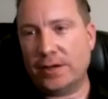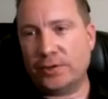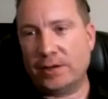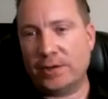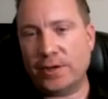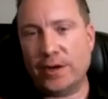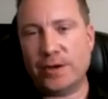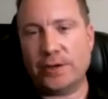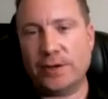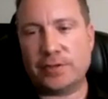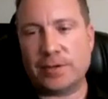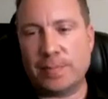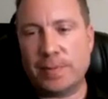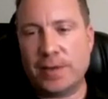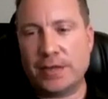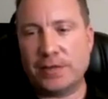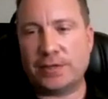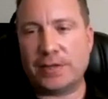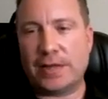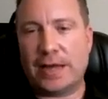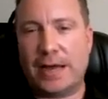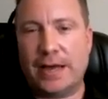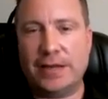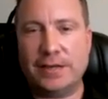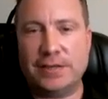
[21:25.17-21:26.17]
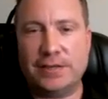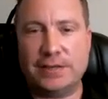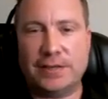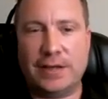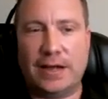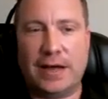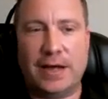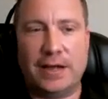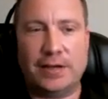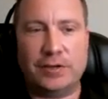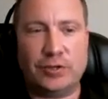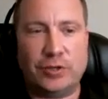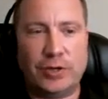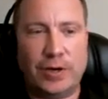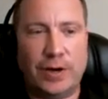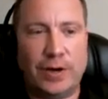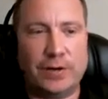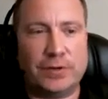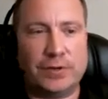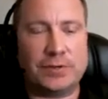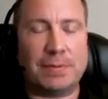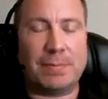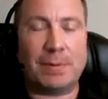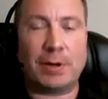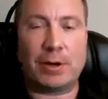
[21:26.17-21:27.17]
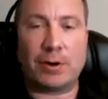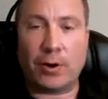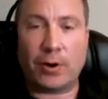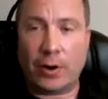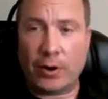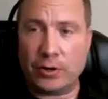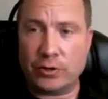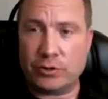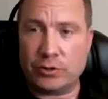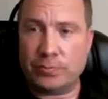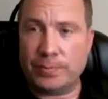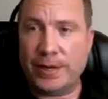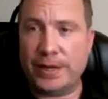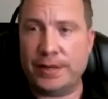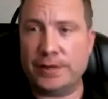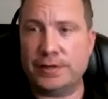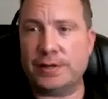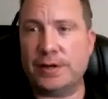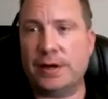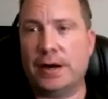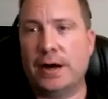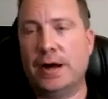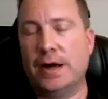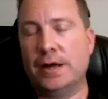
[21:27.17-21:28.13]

sharing some insights, sharing some encouragement,